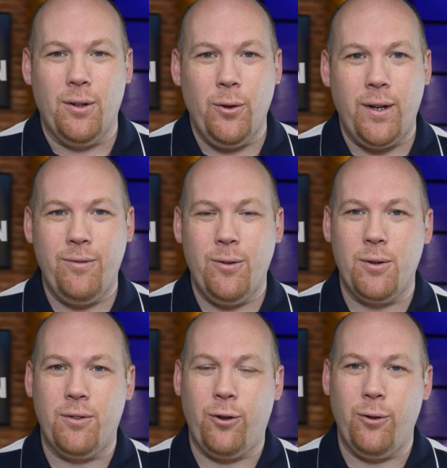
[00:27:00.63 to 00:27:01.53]
Looking
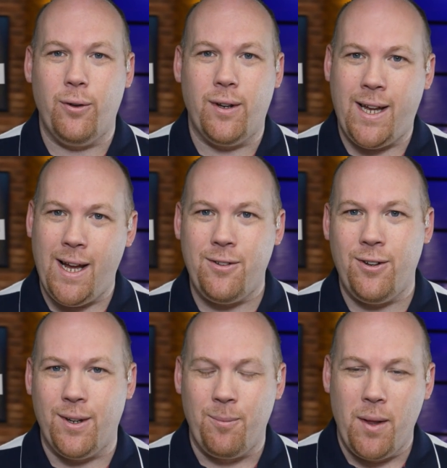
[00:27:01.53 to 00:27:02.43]
forward to
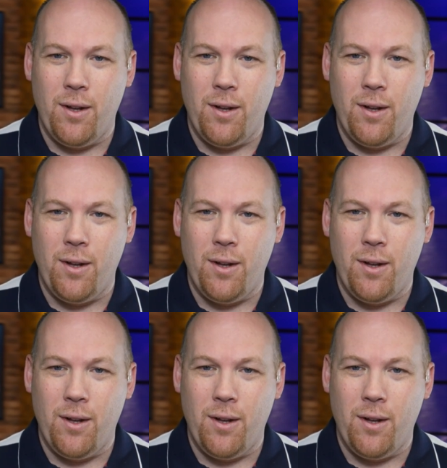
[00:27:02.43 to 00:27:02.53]
catching